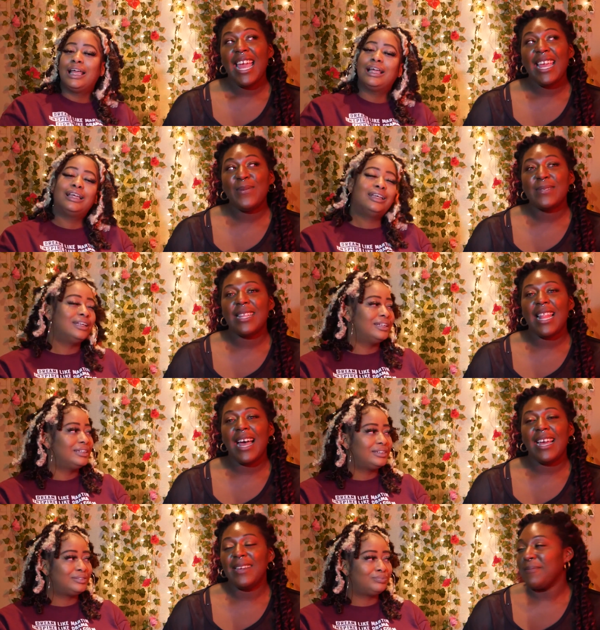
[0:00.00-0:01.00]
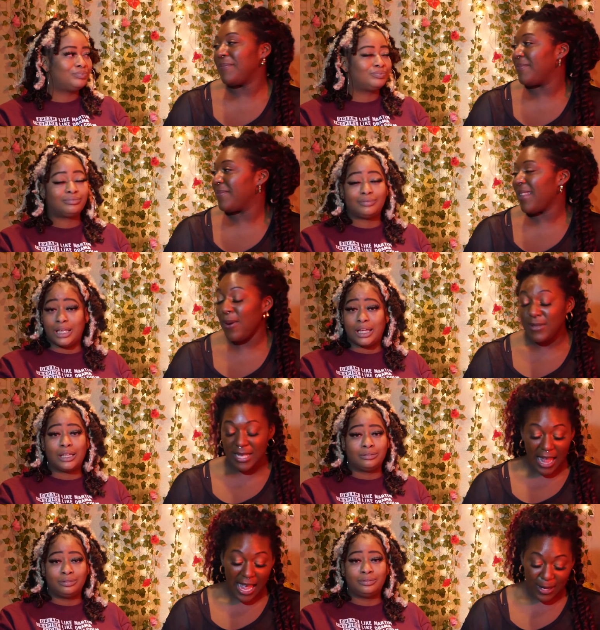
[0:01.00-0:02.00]
Speaker 1: It was a lot.
Speaker 2: It was a
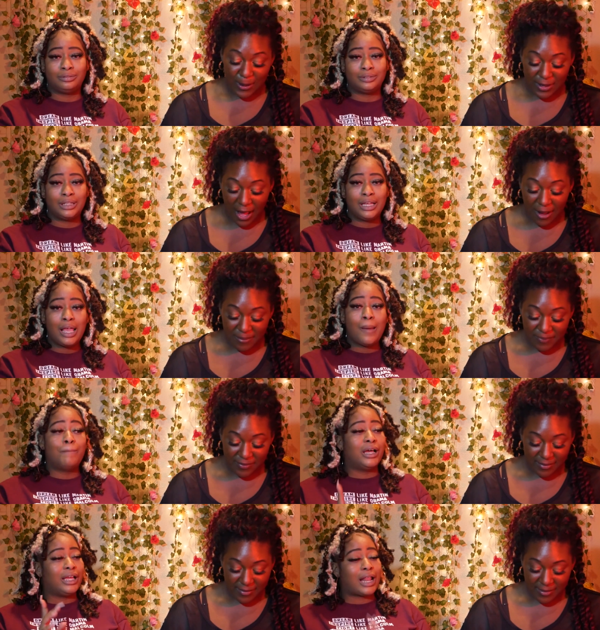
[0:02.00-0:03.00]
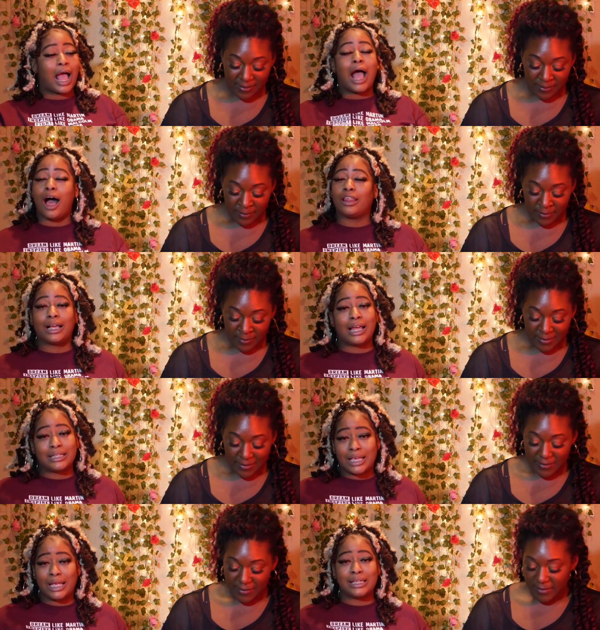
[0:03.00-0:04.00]
lot going on. But all I gotta
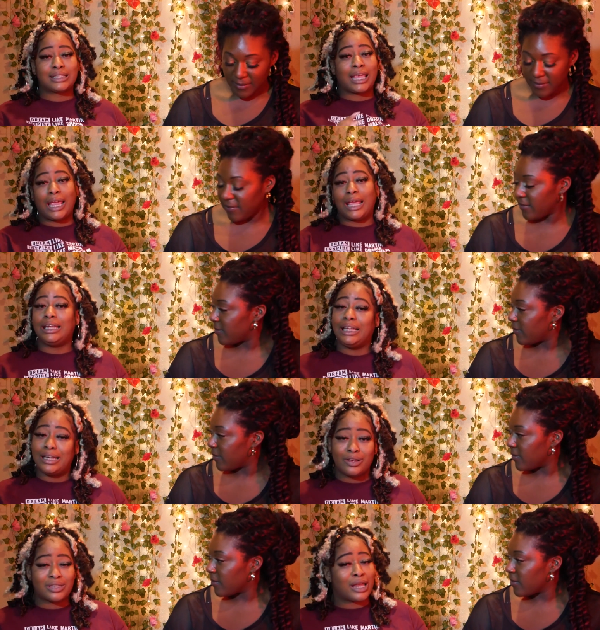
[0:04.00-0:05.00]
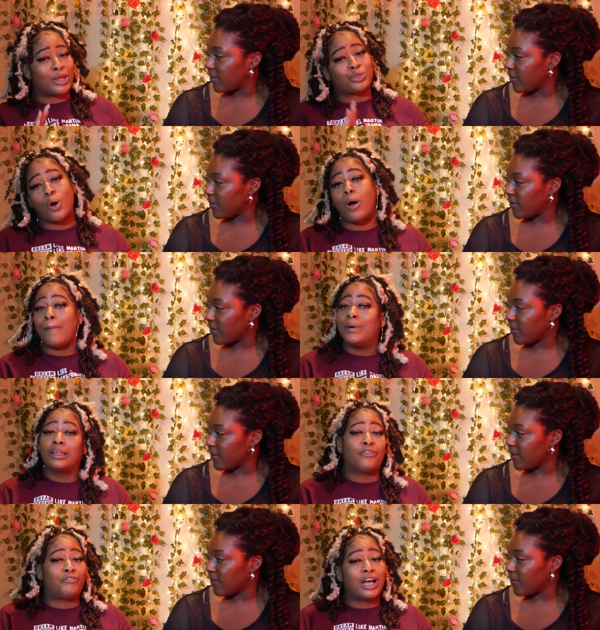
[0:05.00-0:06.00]
say is Candy knows how to throw a
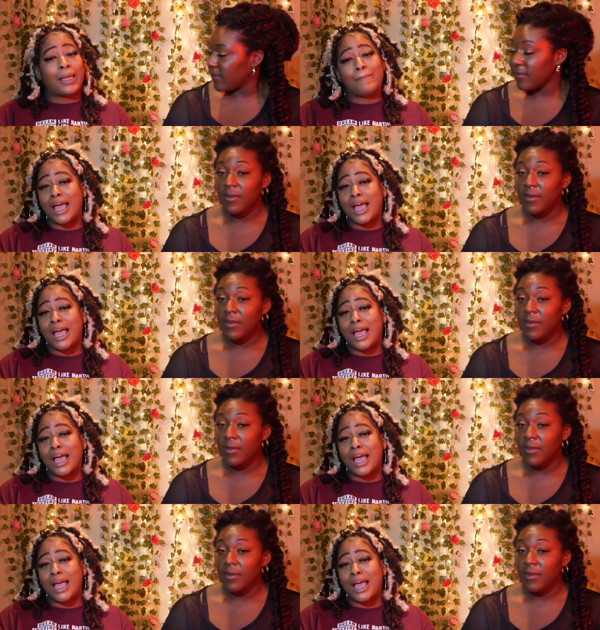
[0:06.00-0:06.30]
motherfucking